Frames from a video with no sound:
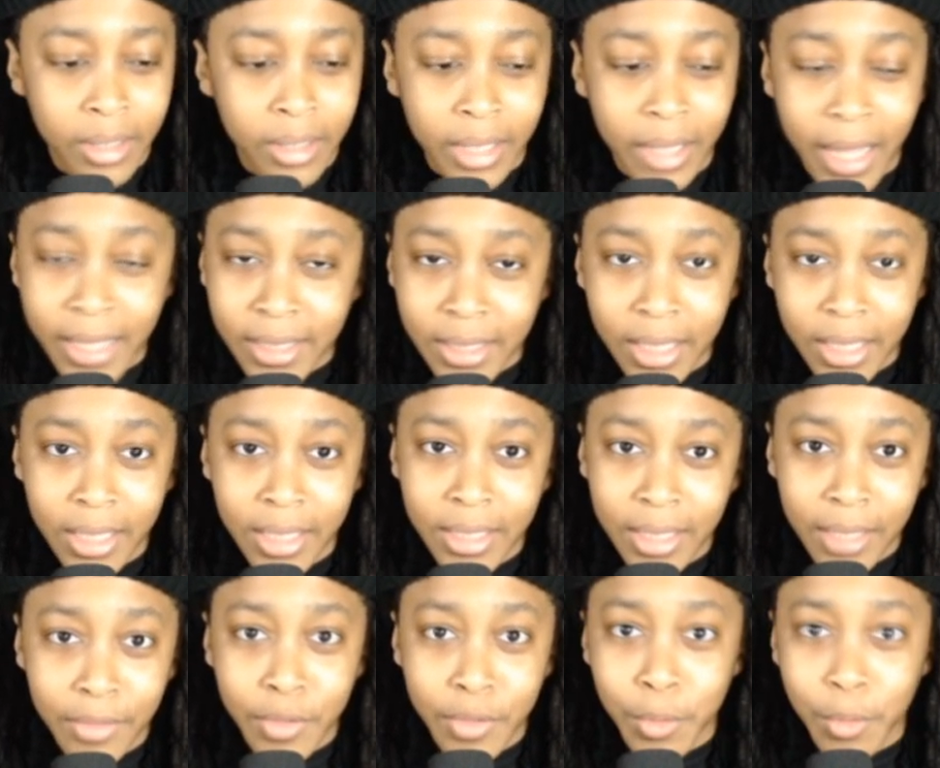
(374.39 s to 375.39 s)
Kansas City
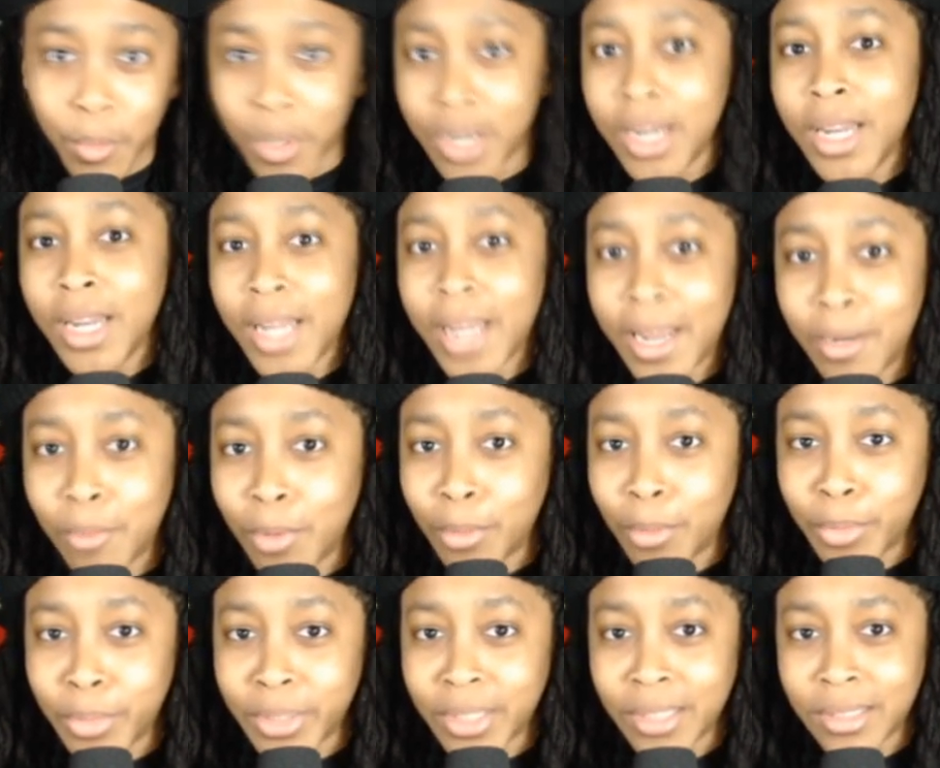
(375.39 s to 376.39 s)
Chiefs won a lot of
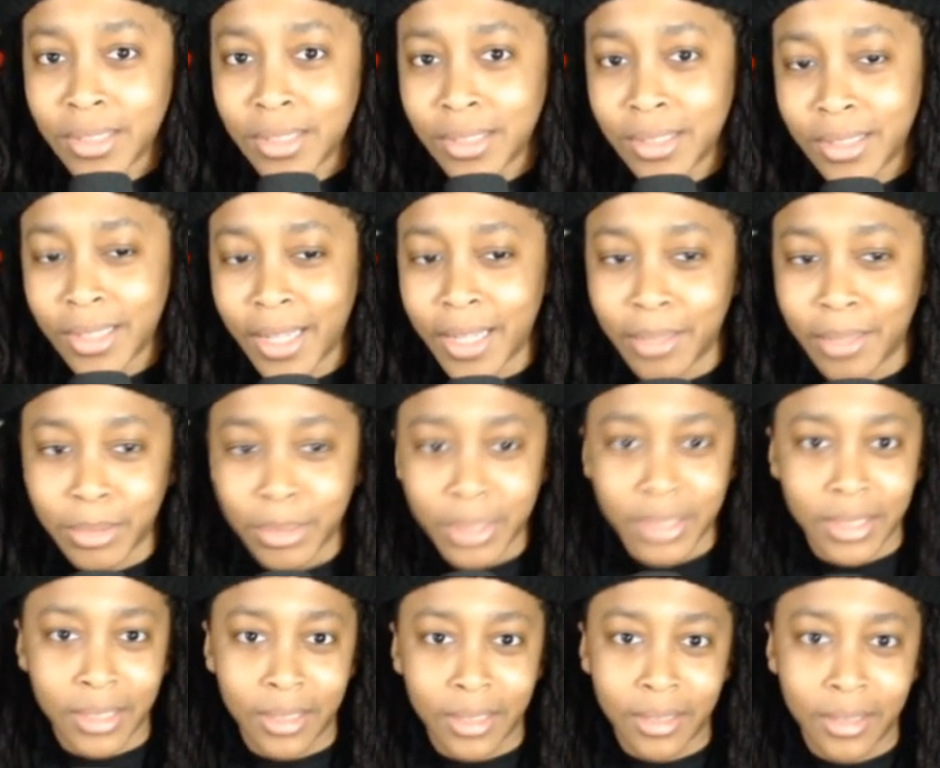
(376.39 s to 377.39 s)
one possession games
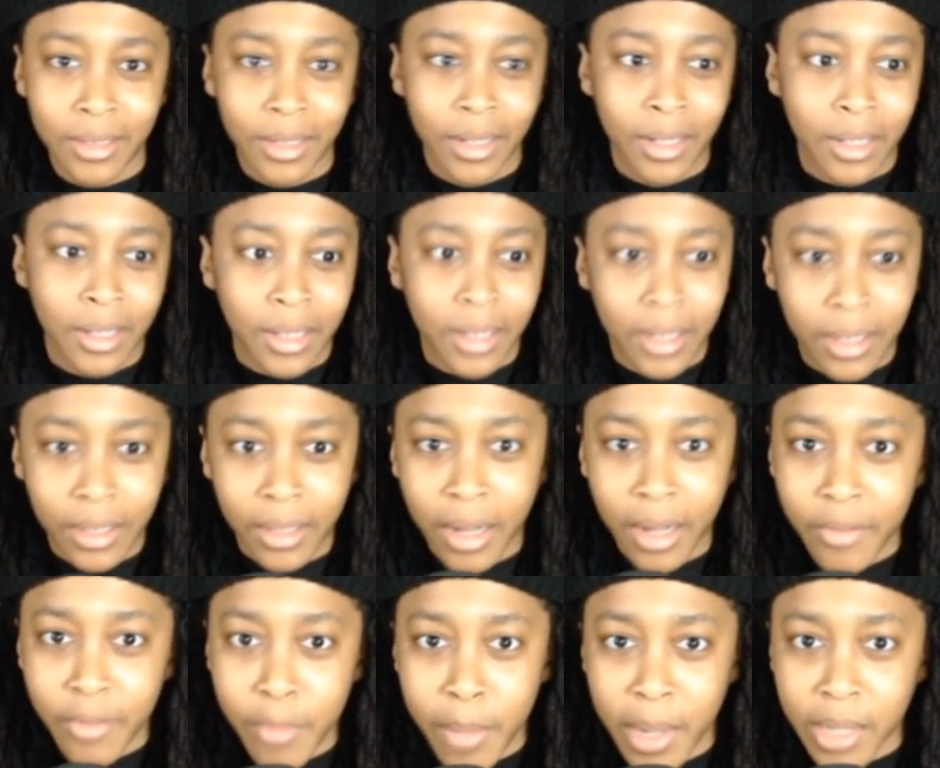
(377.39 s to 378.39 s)
this year, and
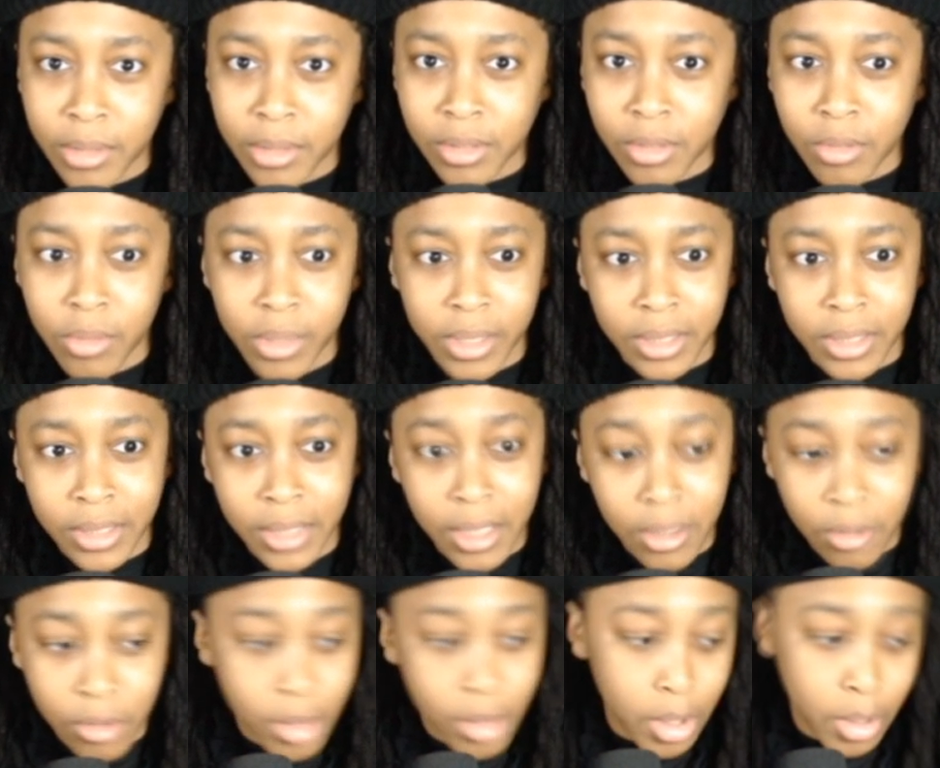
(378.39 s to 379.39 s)
everybody's so quick to say,
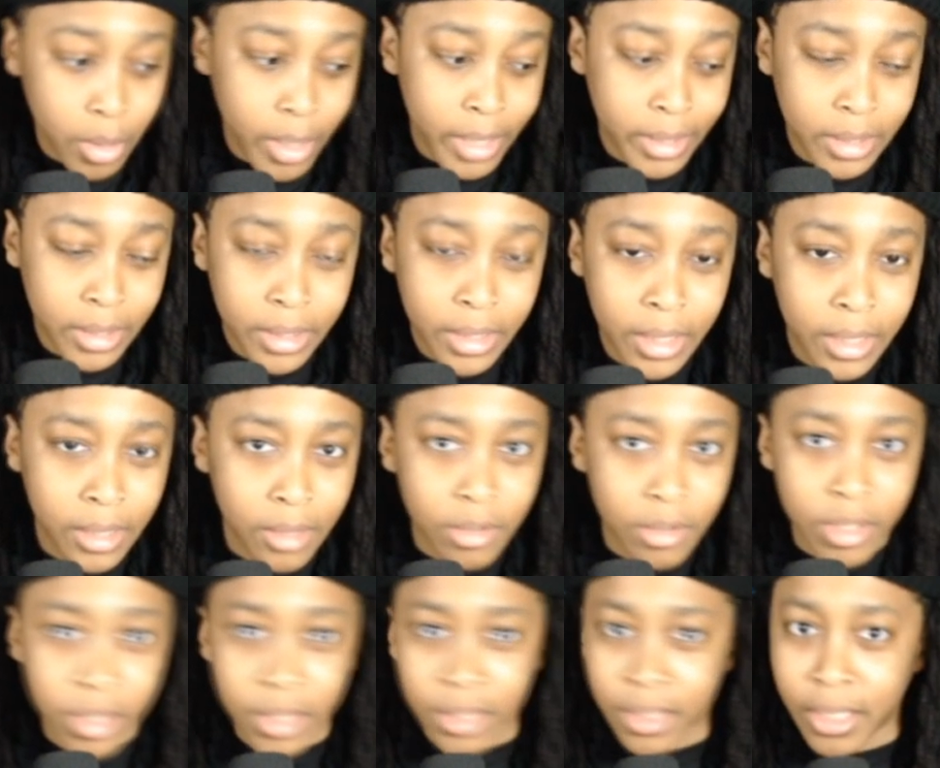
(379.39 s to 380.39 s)
"Oh, well, Kansas City don't
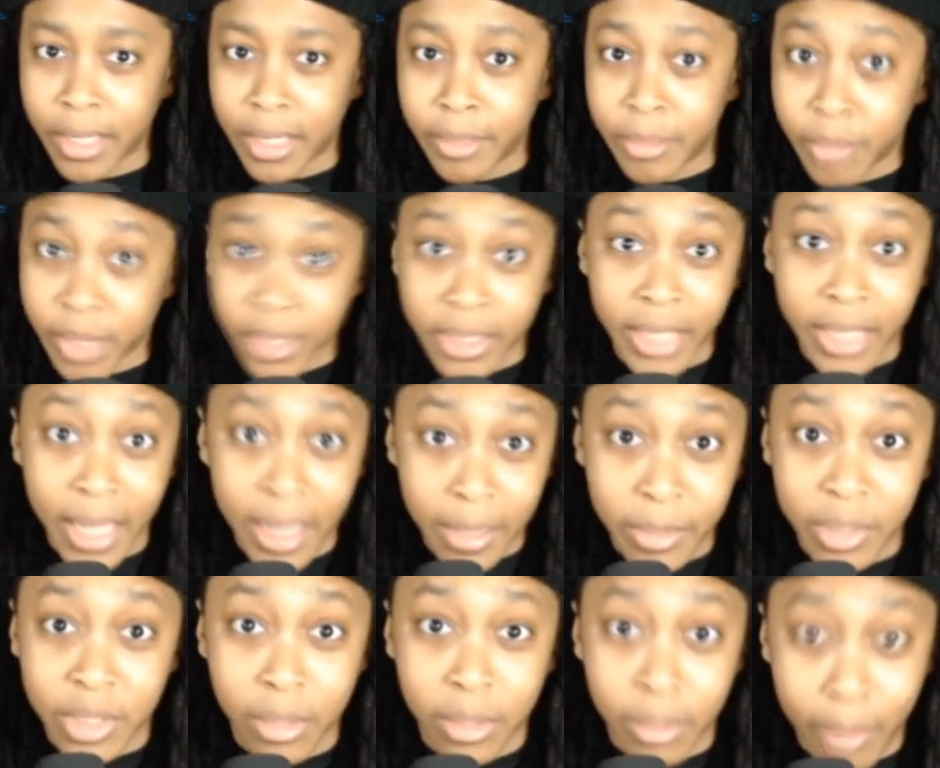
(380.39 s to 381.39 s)
look the same." This
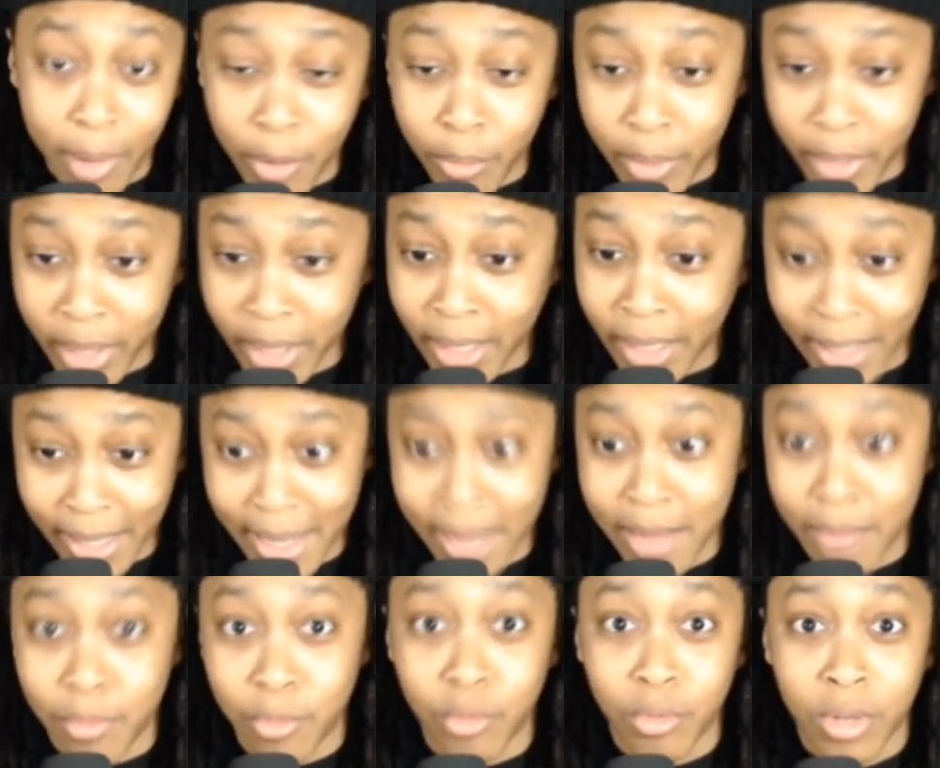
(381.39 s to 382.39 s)
game is about being
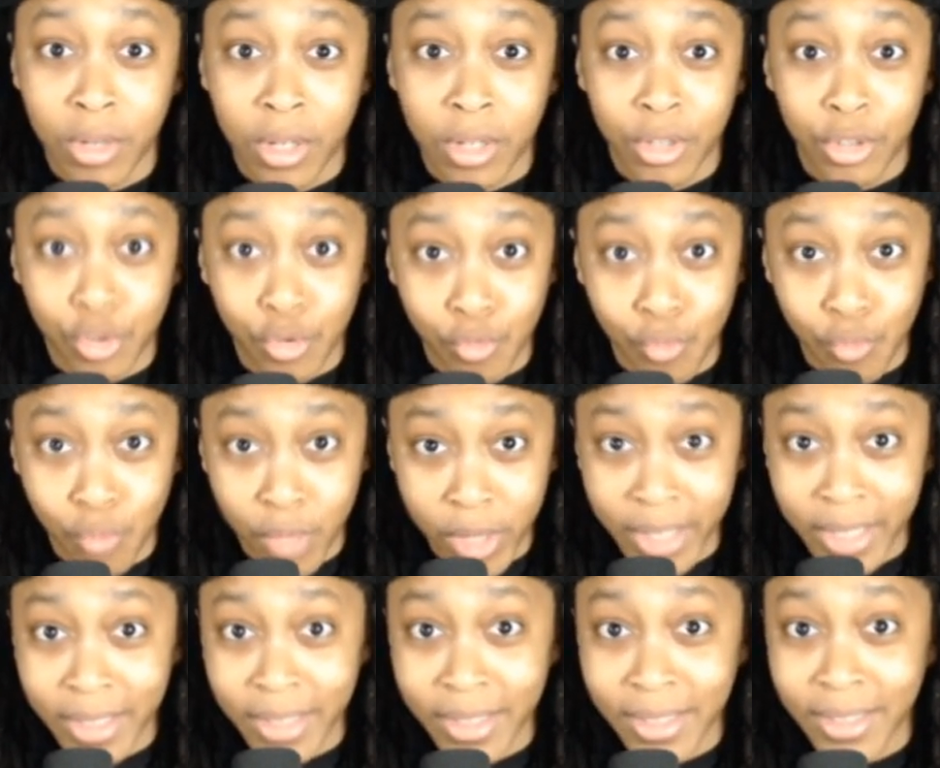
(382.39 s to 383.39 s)
able to
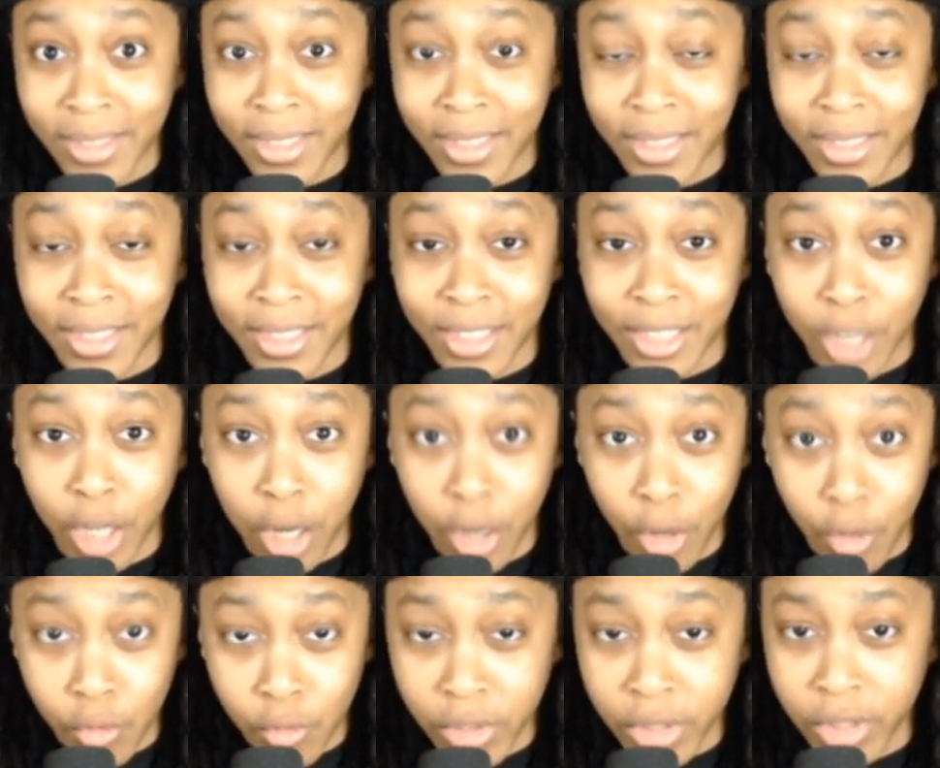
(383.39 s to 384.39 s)
win these
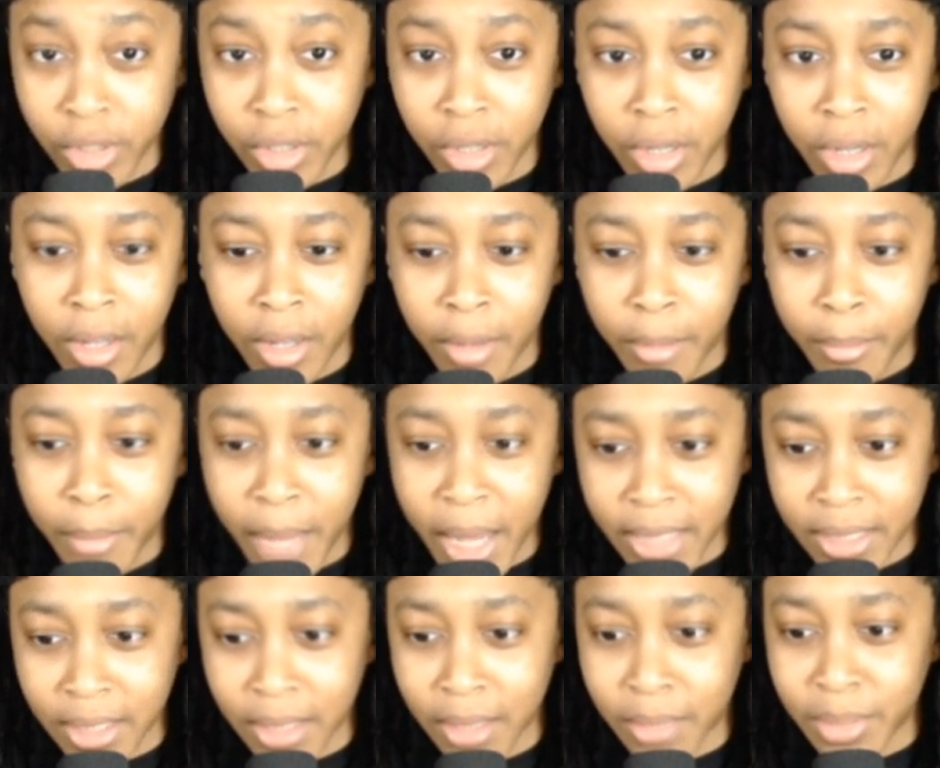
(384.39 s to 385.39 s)
close
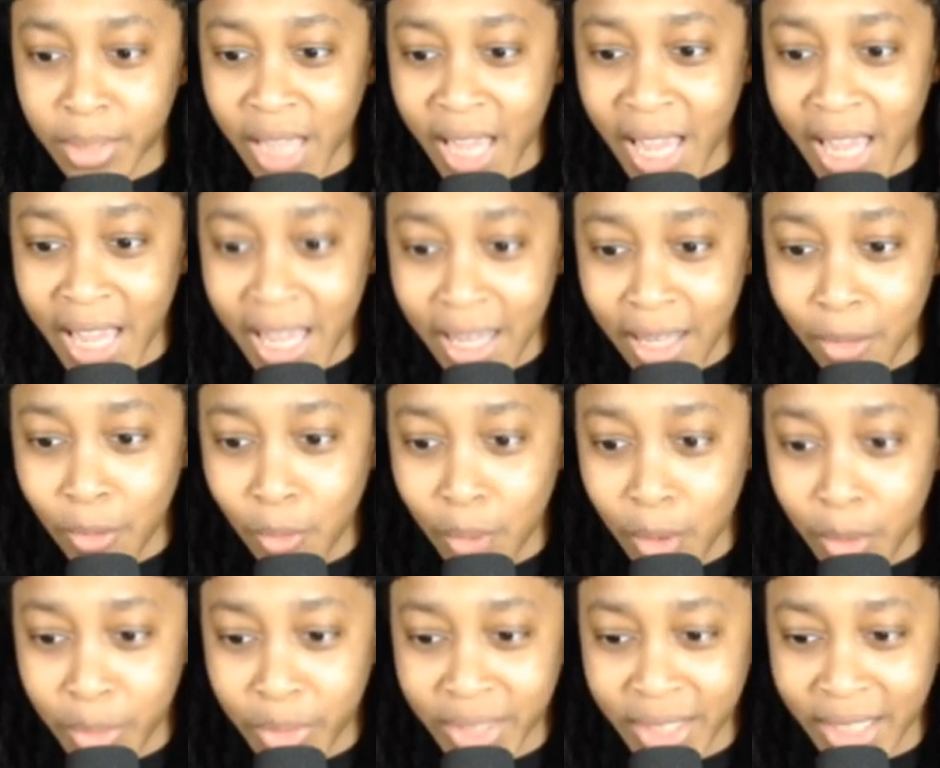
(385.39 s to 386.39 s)
matchups. Eight
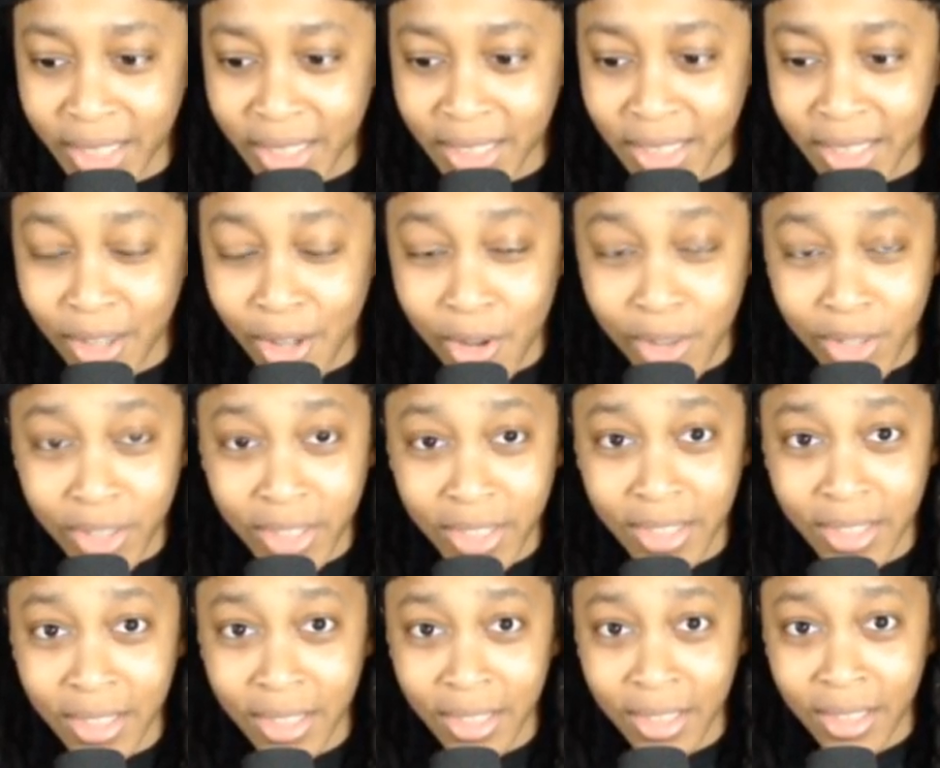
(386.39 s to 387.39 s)
one possession losses.